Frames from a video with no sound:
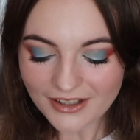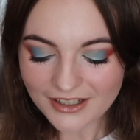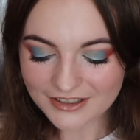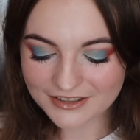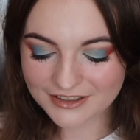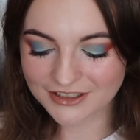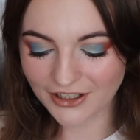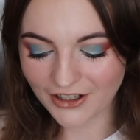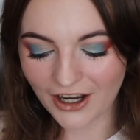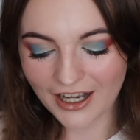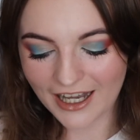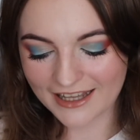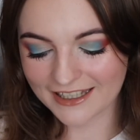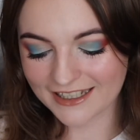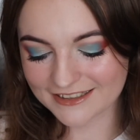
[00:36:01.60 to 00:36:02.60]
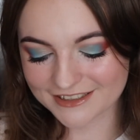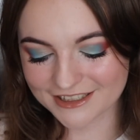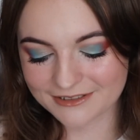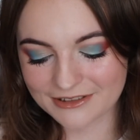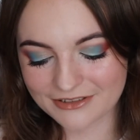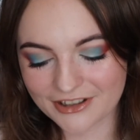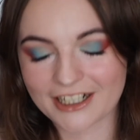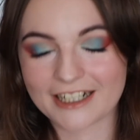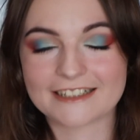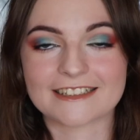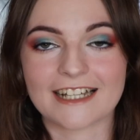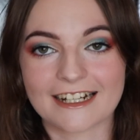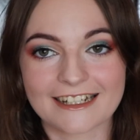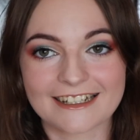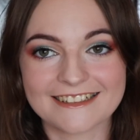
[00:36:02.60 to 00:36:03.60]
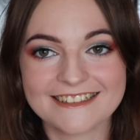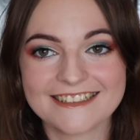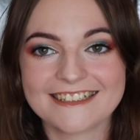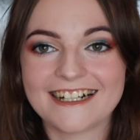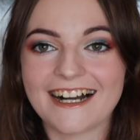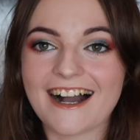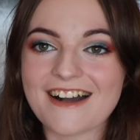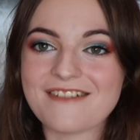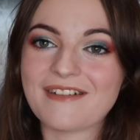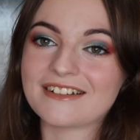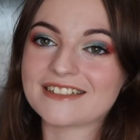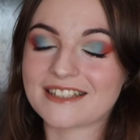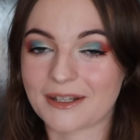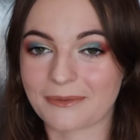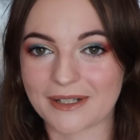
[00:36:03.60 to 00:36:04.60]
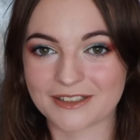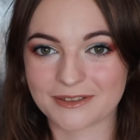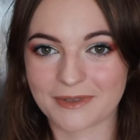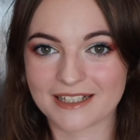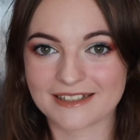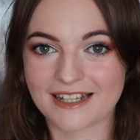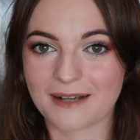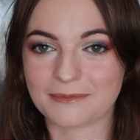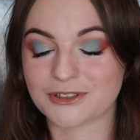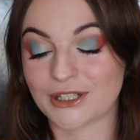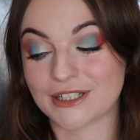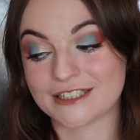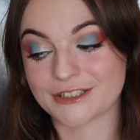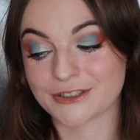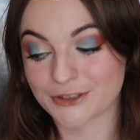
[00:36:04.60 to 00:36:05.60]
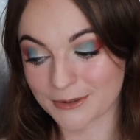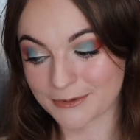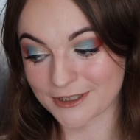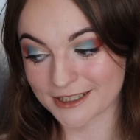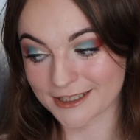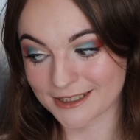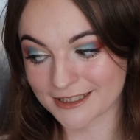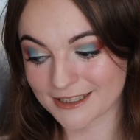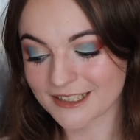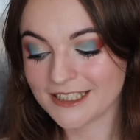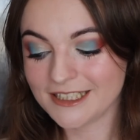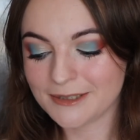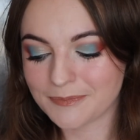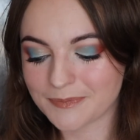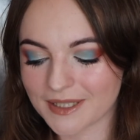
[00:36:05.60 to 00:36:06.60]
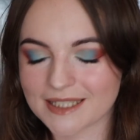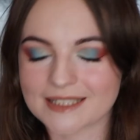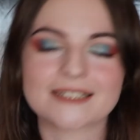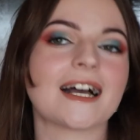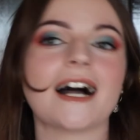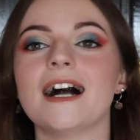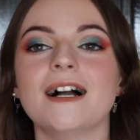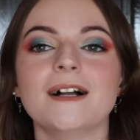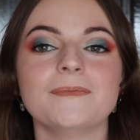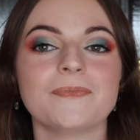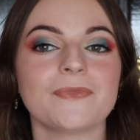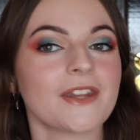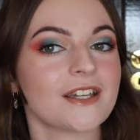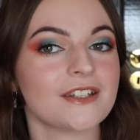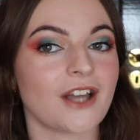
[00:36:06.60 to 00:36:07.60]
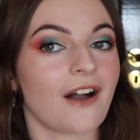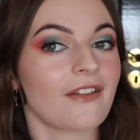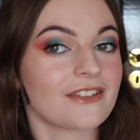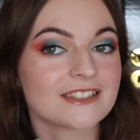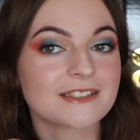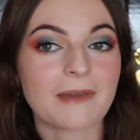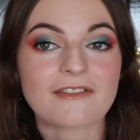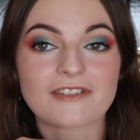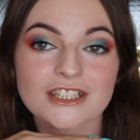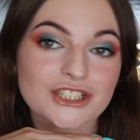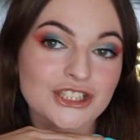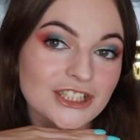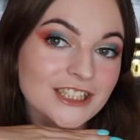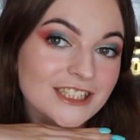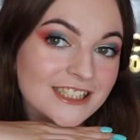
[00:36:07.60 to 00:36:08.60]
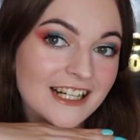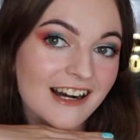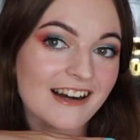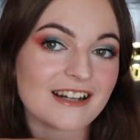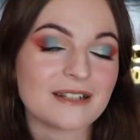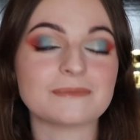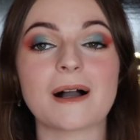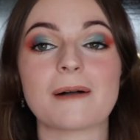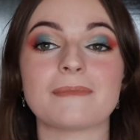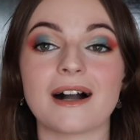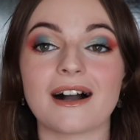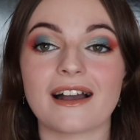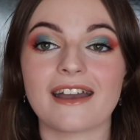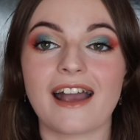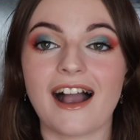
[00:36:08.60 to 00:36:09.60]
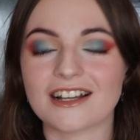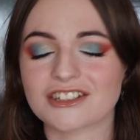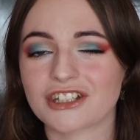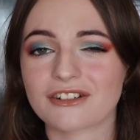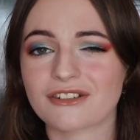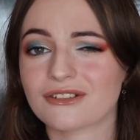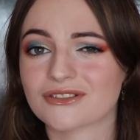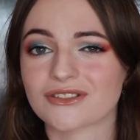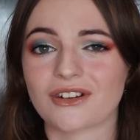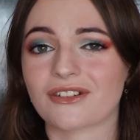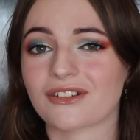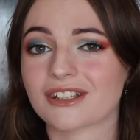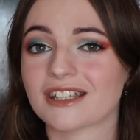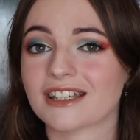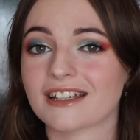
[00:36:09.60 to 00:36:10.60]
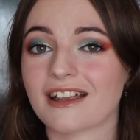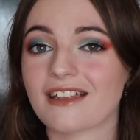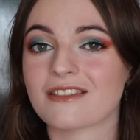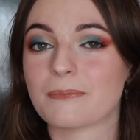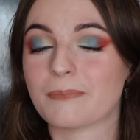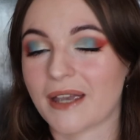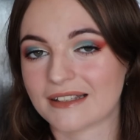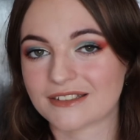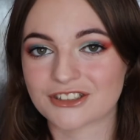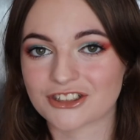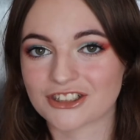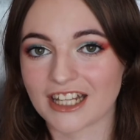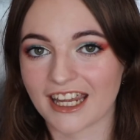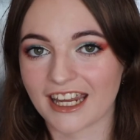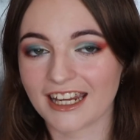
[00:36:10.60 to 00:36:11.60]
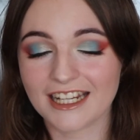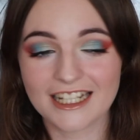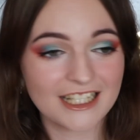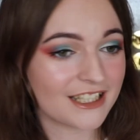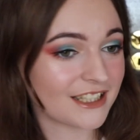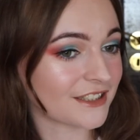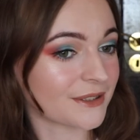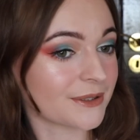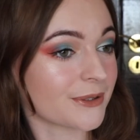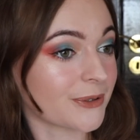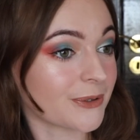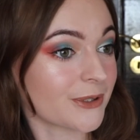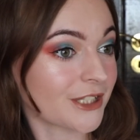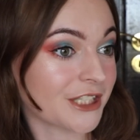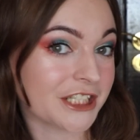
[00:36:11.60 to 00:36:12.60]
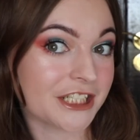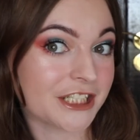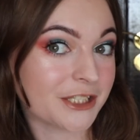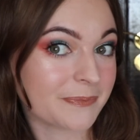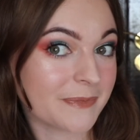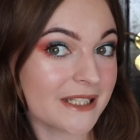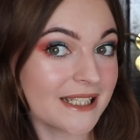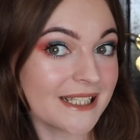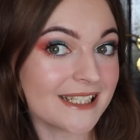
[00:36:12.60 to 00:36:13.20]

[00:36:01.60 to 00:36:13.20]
So yeah, I think it's going to be very exciting. I said that way too many times, so I need to stop saying that. But yeah, this is my finished look. My eyeshadow is not looking the best today, so do not judge me.